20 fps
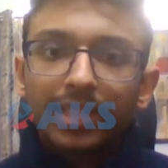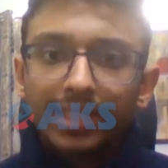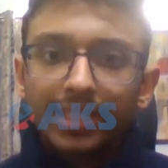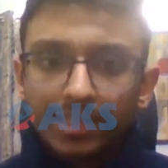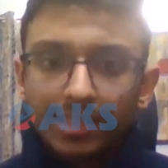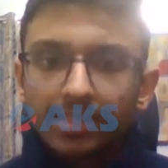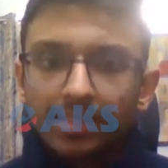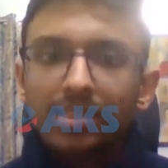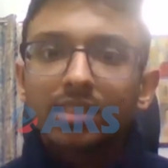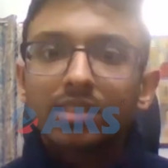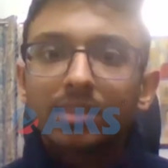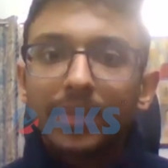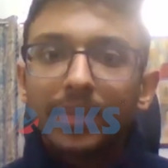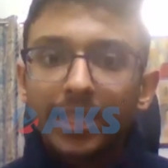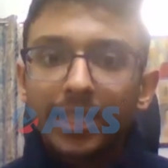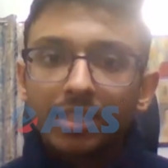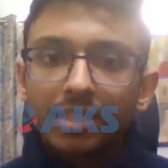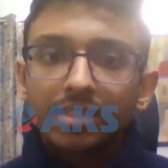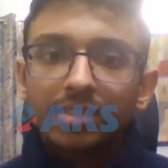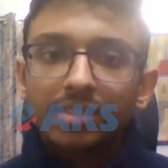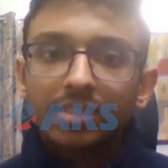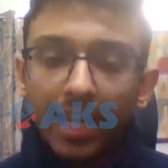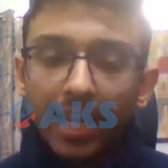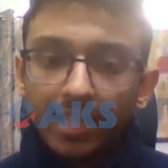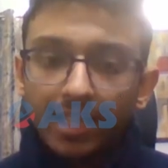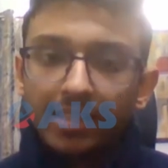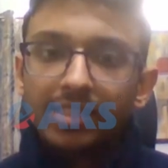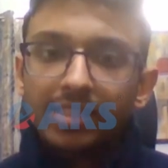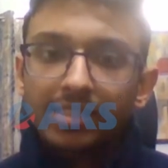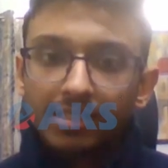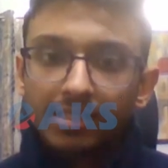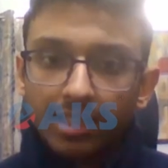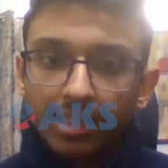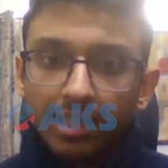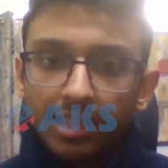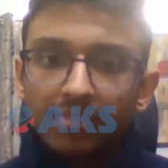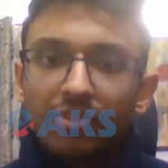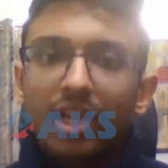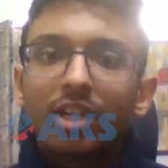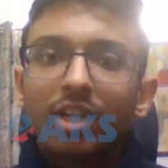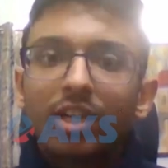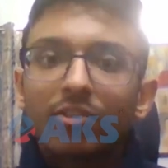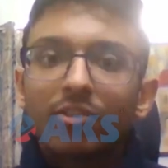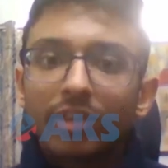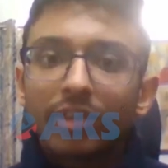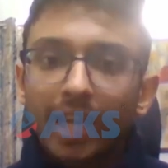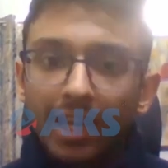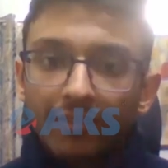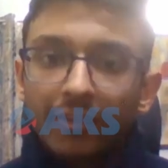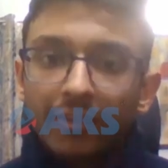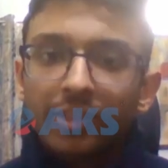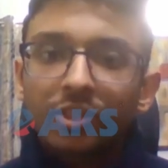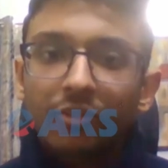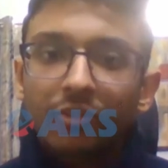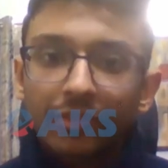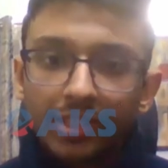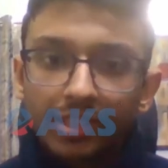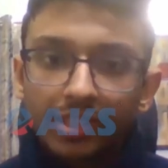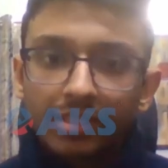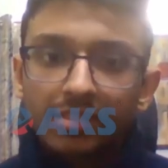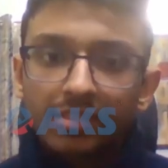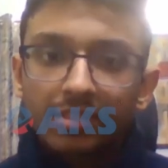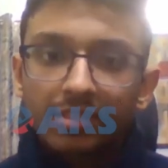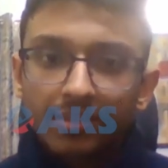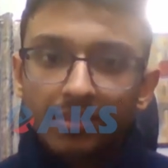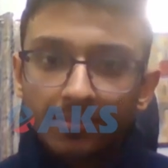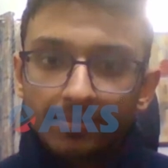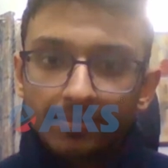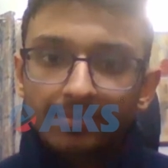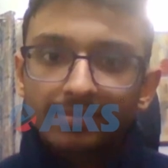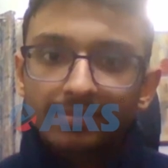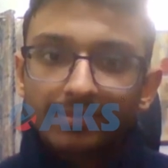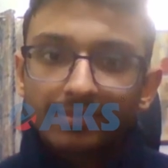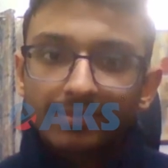These are, sir, the major challenges in front of an IFS officer. Sir.